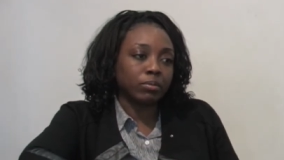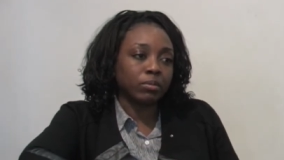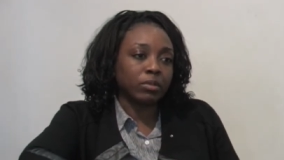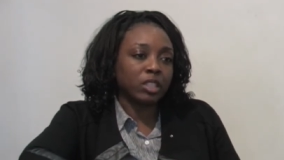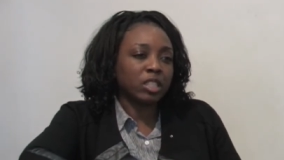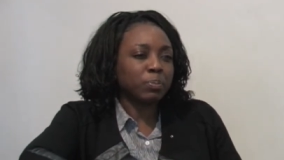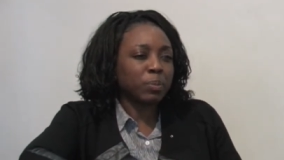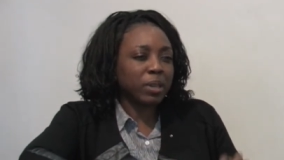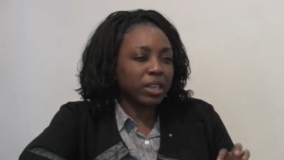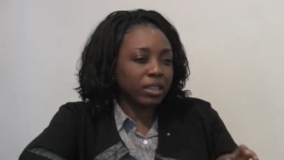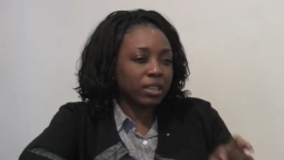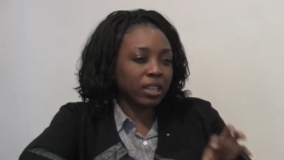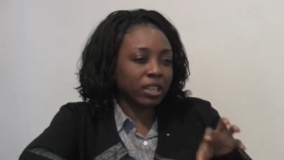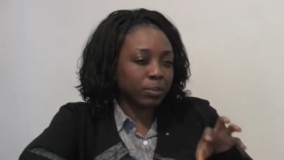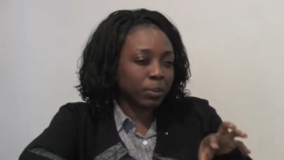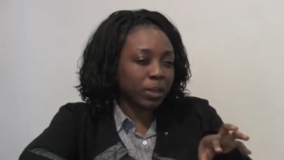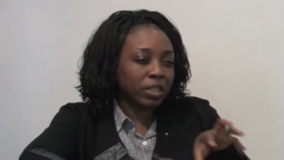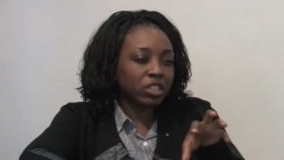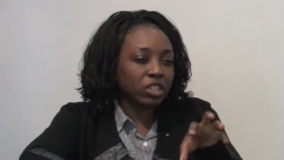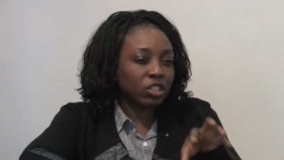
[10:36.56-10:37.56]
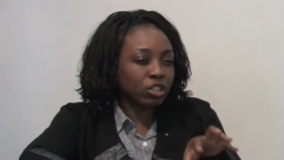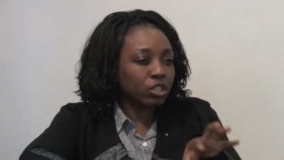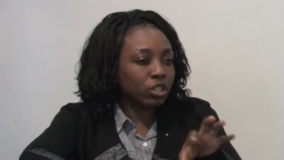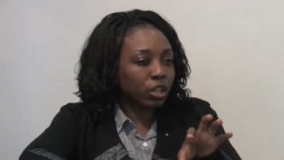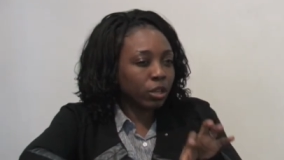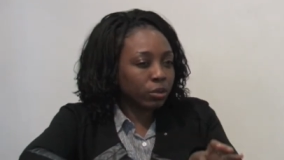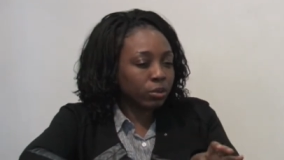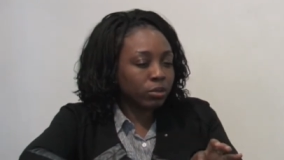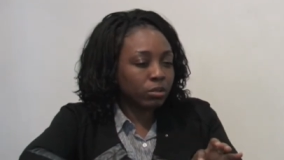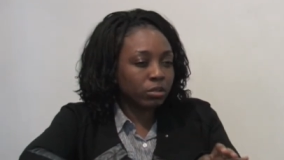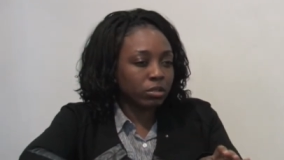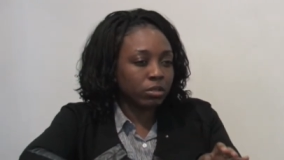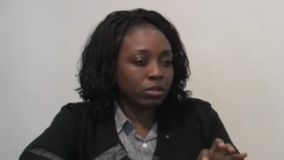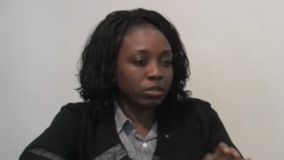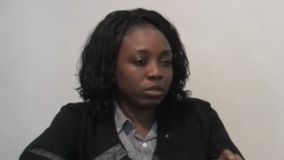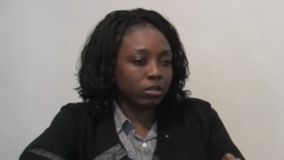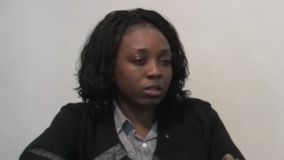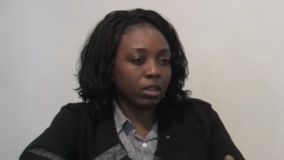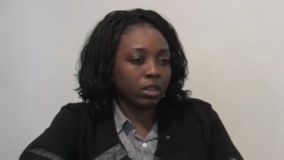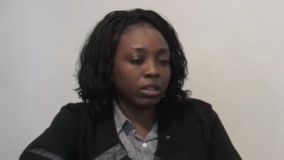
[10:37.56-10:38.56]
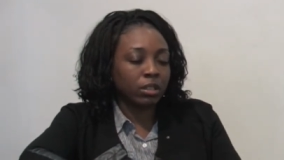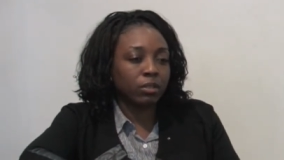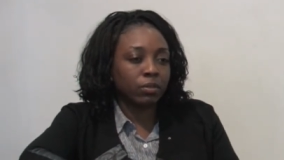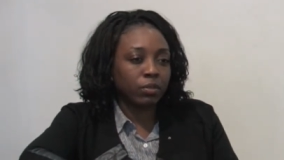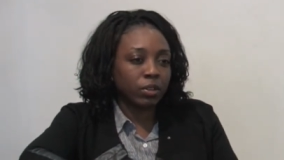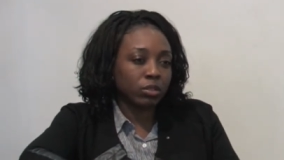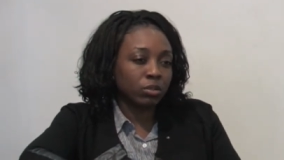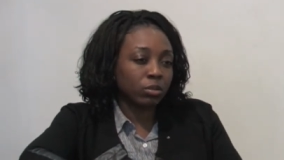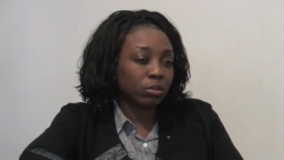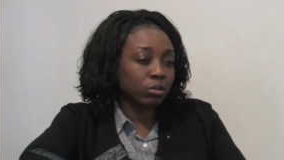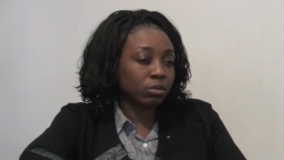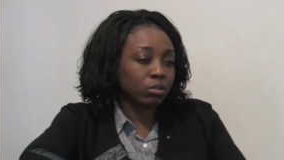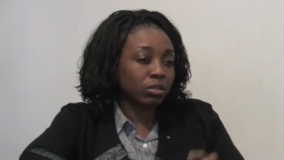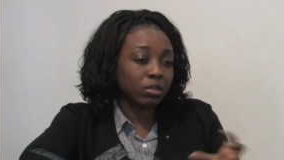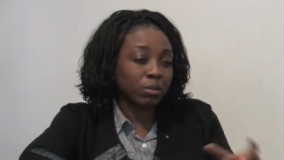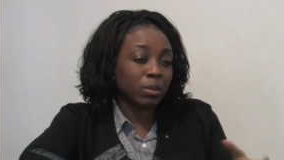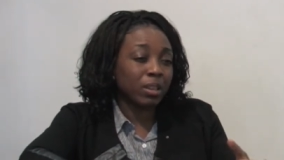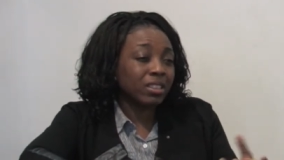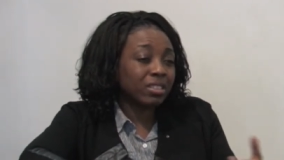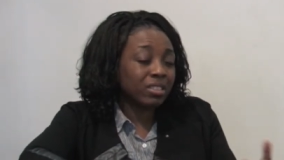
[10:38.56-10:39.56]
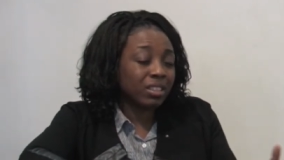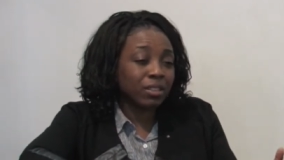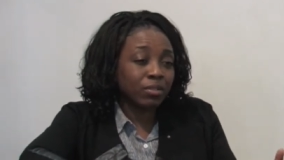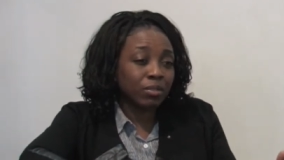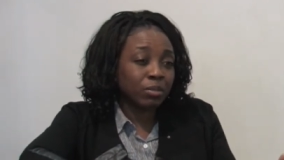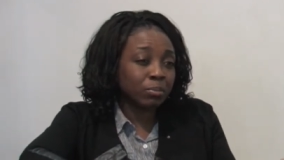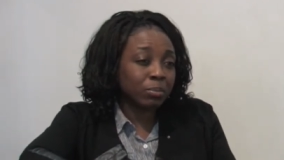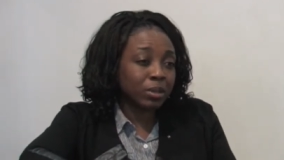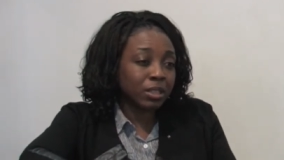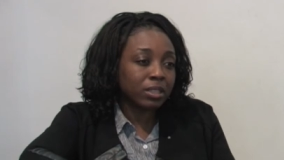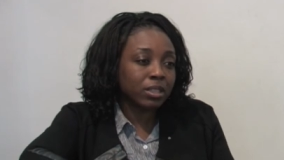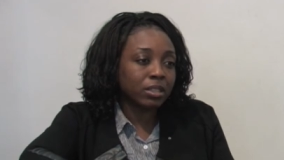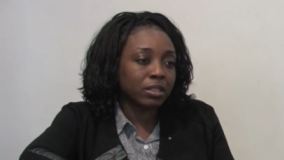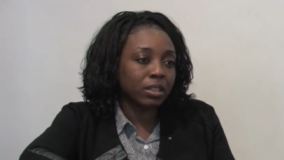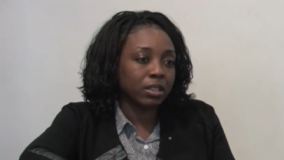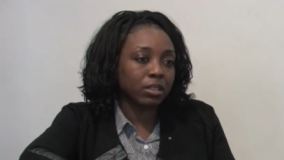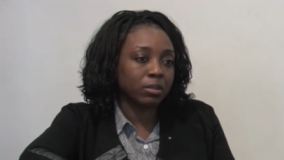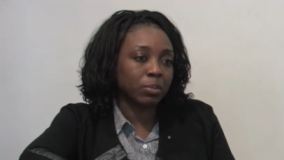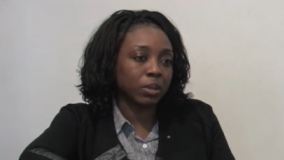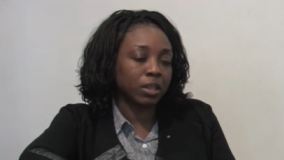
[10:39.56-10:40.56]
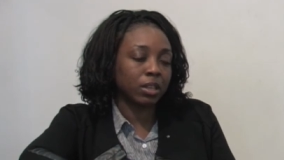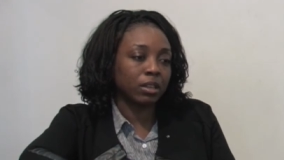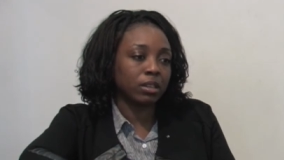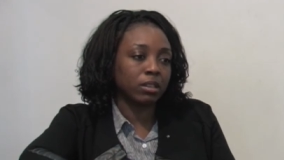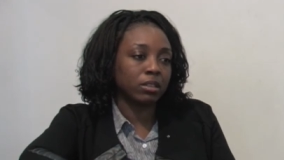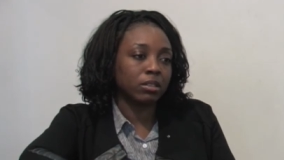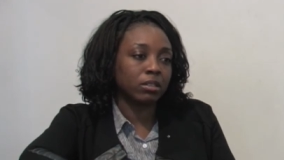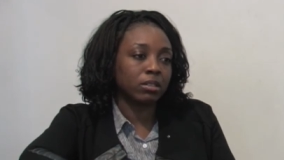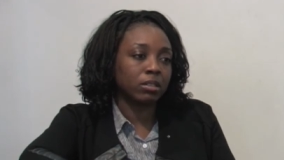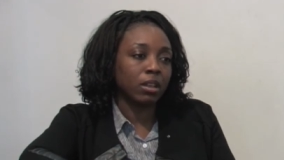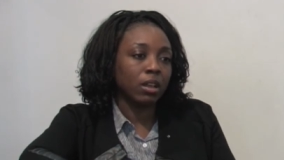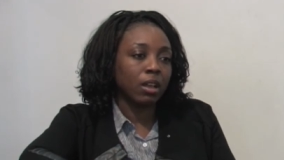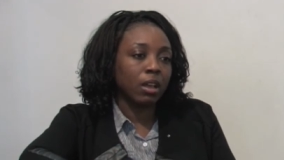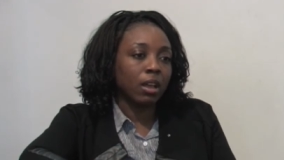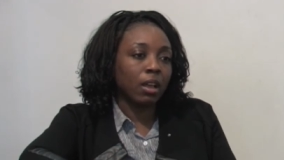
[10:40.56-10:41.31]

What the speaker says: speak, especially to those individuals as well as even businesses, because